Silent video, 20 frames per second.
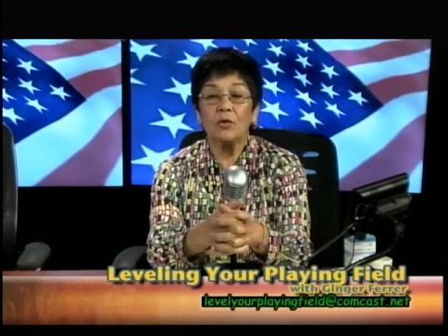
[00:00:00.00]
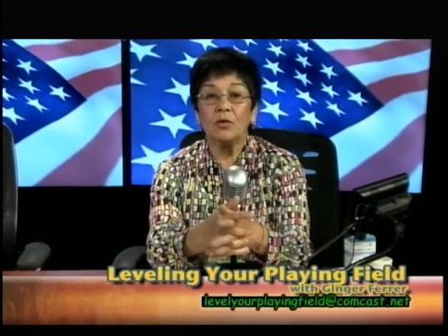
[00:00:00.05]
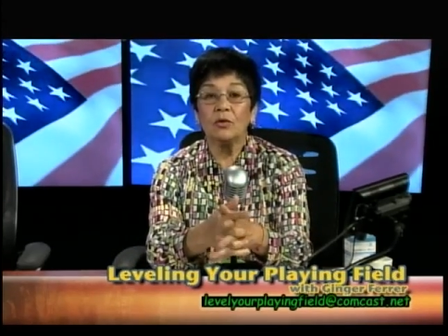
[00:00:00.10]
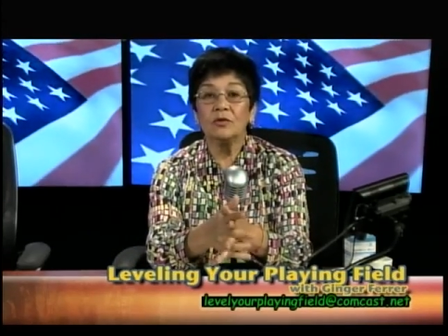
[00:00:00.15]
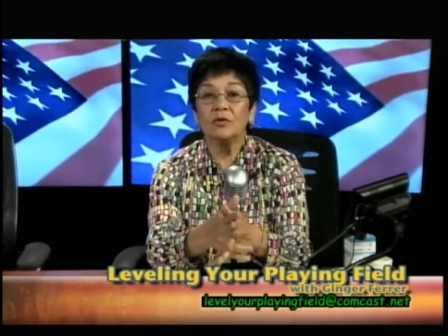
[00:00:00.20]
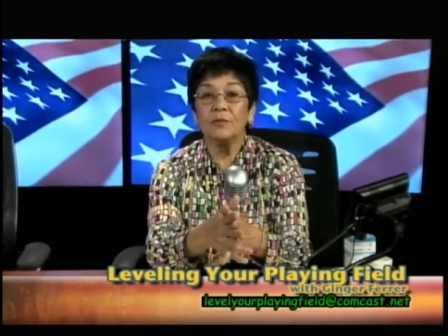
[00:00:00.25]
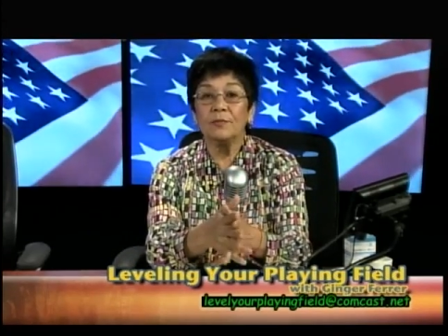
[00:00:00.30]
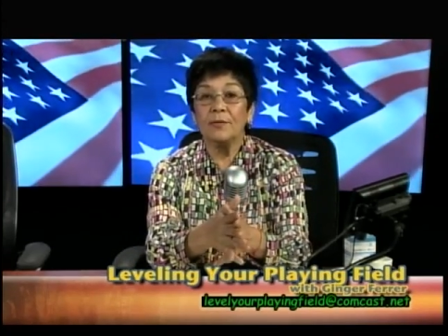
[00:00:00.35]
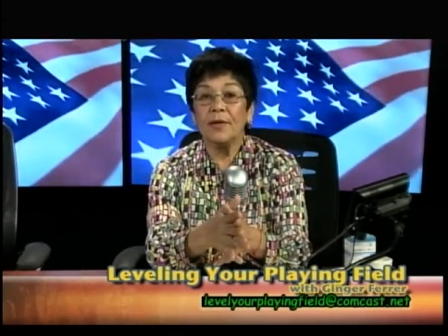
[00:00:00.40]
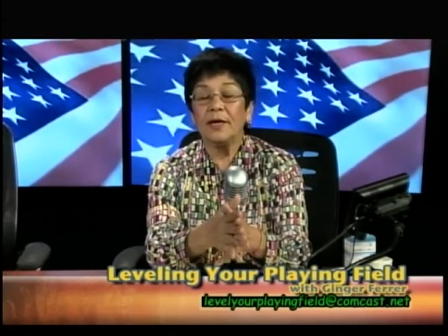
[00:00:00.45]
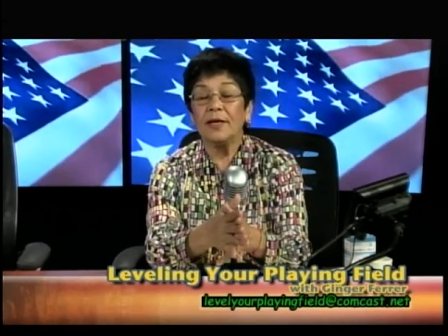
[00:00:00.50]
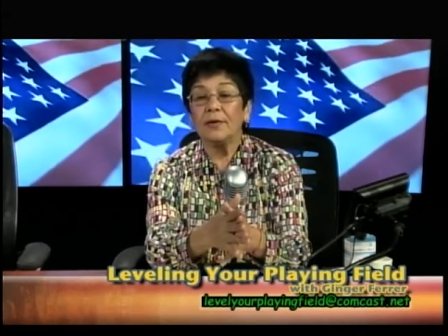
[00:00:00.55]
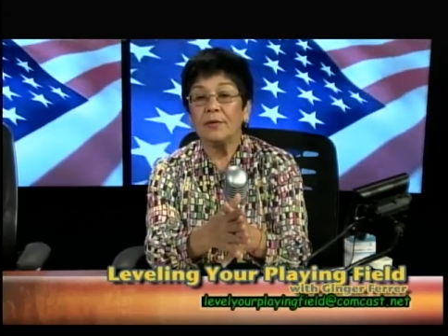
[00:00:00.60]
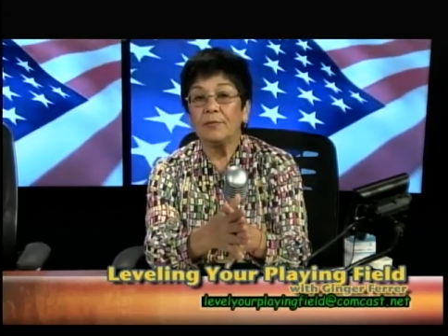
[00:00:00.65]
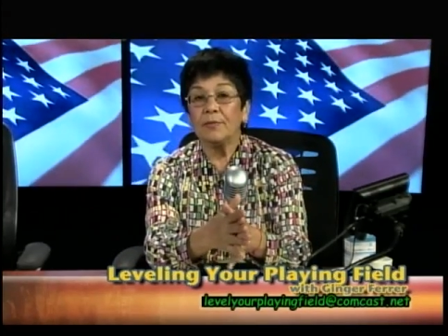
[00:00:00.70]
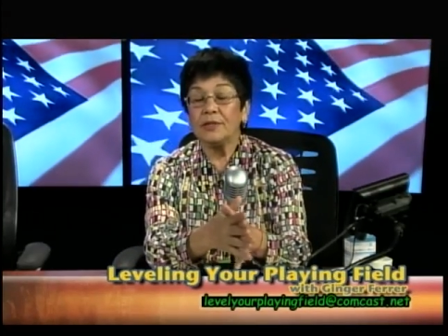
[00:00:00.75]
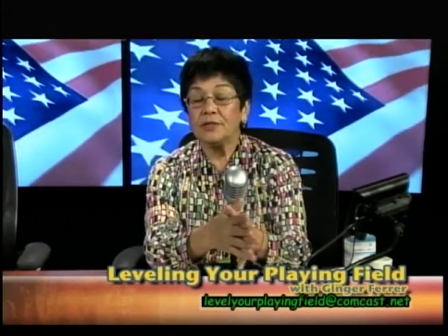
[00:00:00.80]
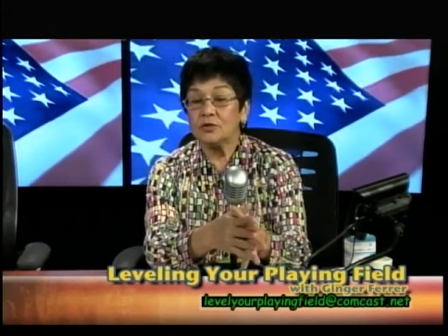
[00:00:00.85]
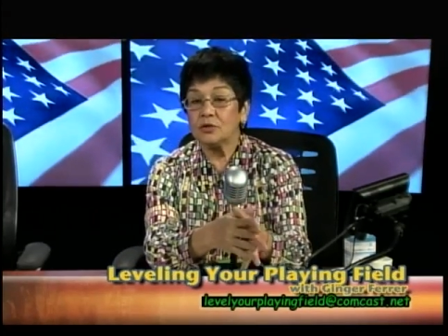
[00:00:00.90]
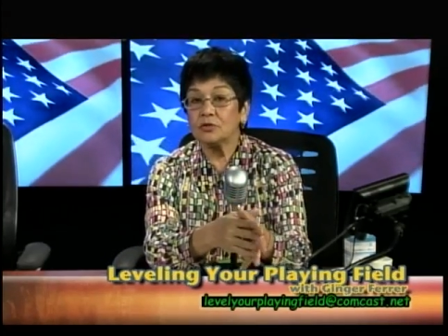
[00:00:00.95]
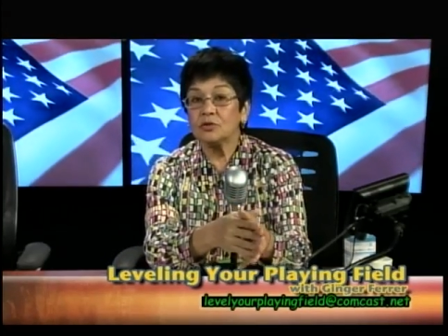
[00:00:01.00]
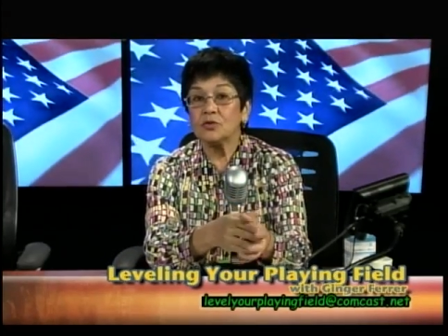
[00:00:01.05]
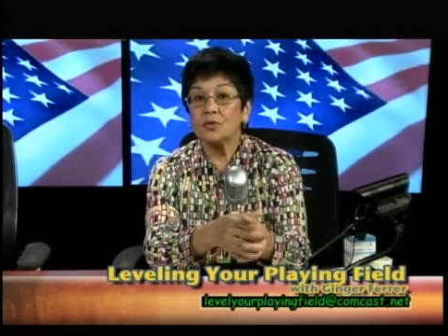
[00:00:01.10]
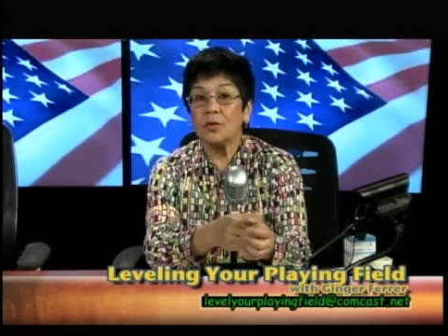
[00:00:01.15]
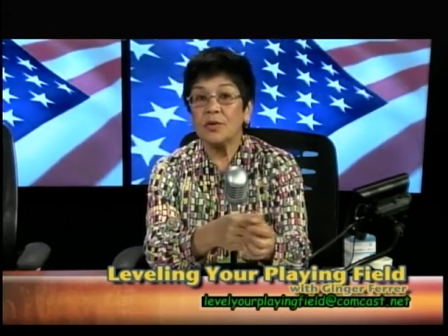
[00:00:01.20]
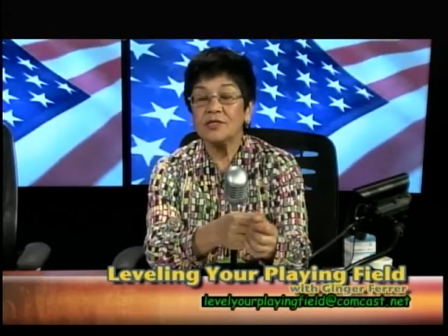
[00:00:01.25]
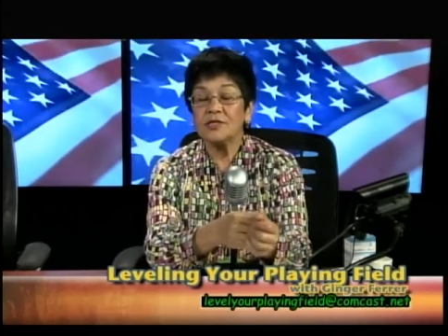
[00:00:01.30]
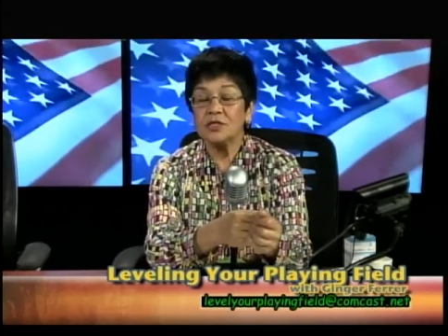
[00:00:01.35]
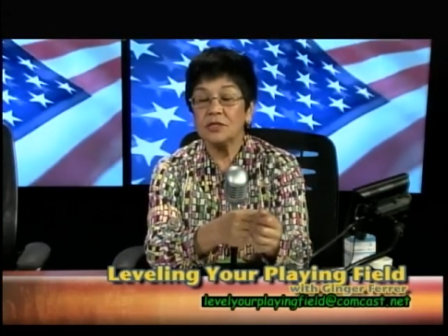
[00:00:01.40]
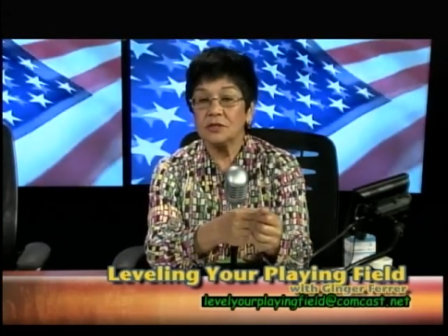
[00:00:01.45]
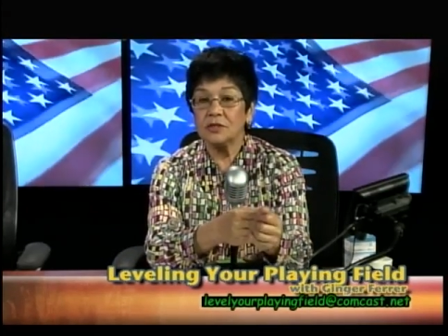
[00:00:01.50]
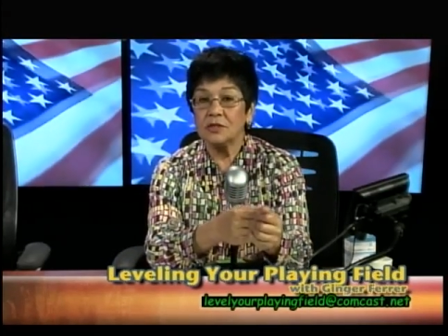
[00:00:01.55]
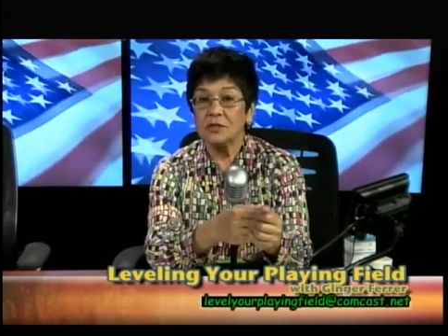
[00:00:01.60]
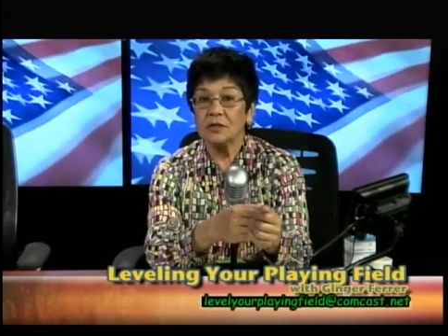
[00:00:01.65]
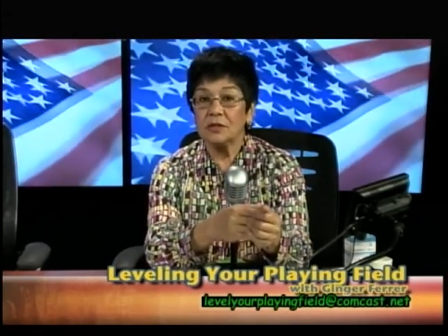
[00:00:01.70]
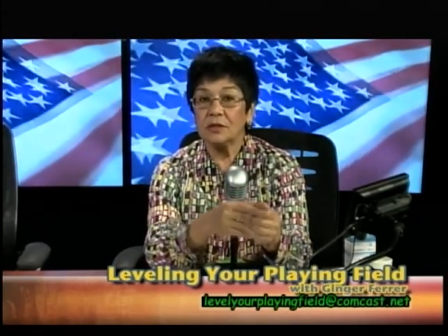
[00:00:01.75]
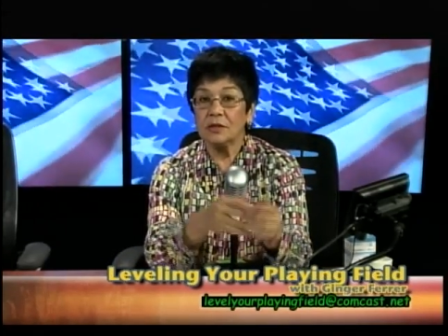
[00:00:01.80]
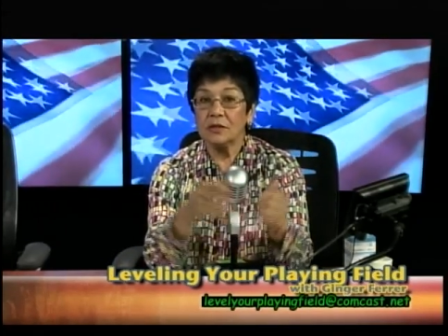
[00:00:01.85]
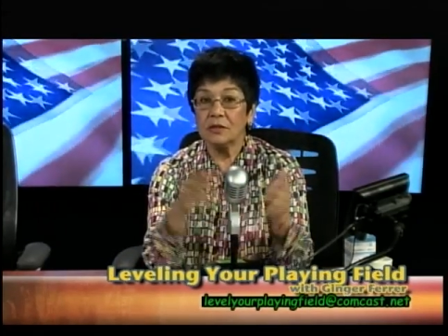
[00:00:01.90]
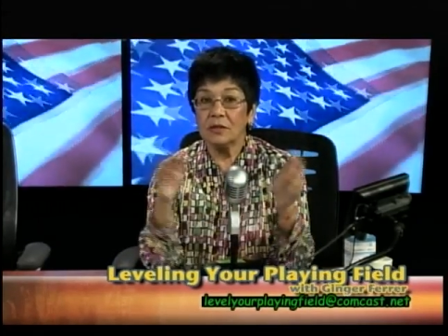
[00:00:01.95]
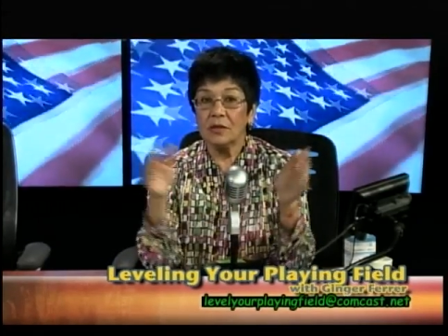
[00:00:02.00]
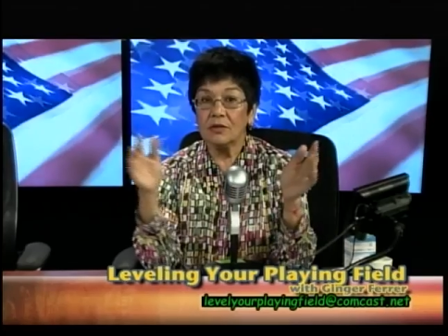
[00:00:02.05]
ordered by George Washington,